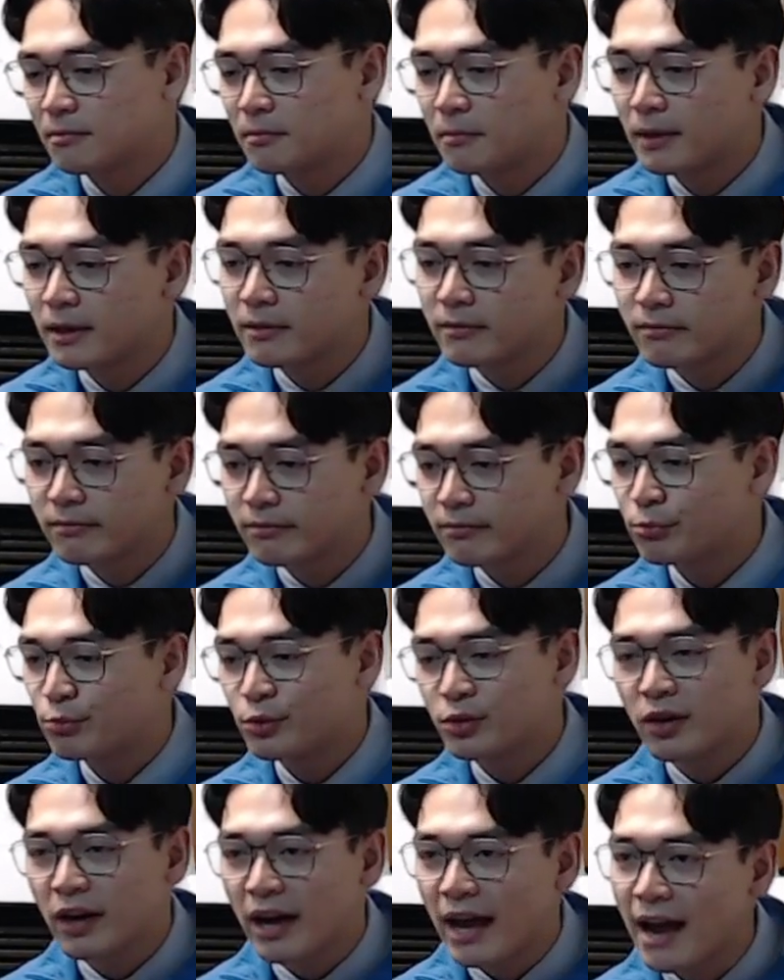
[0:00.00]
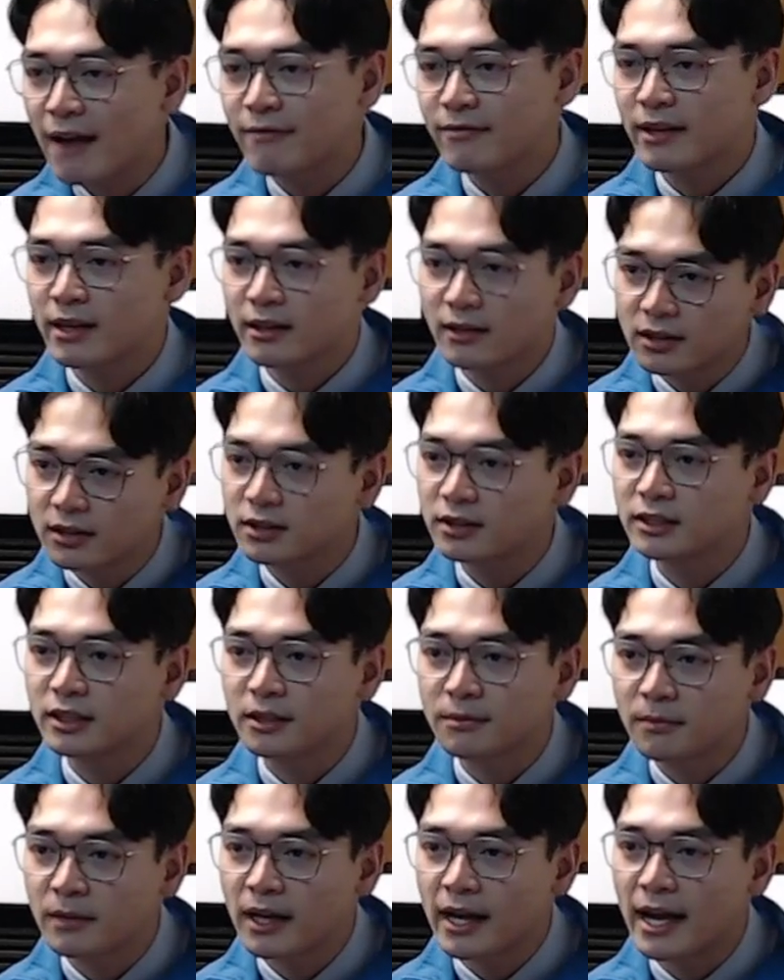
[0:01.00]
But we don't have that
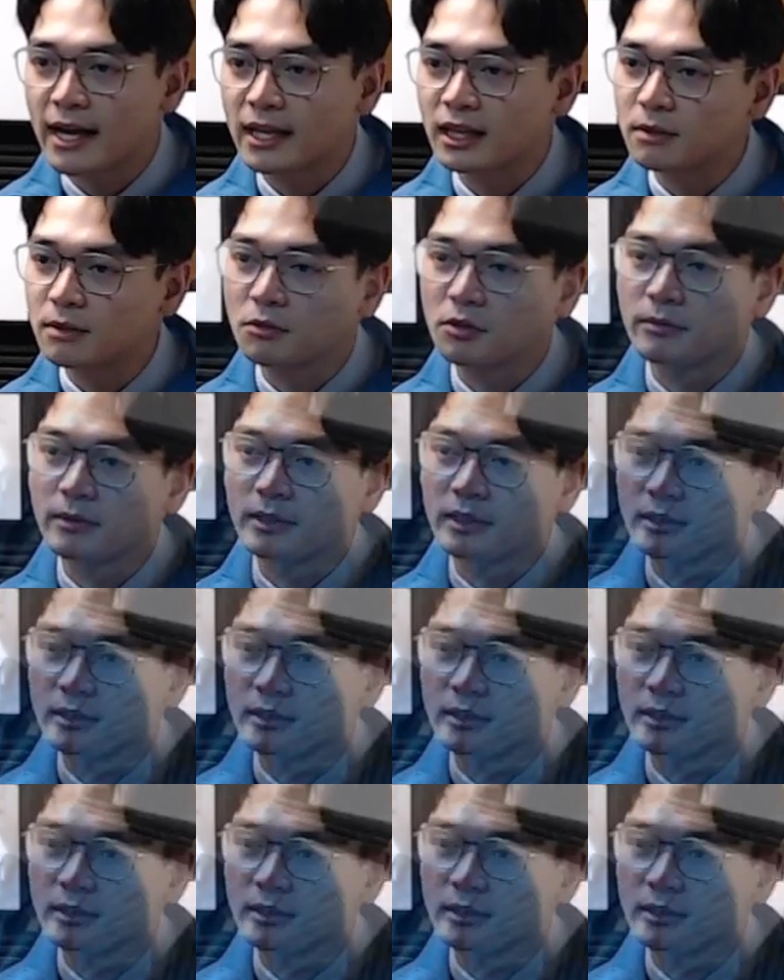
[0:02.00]
leadership at the moment.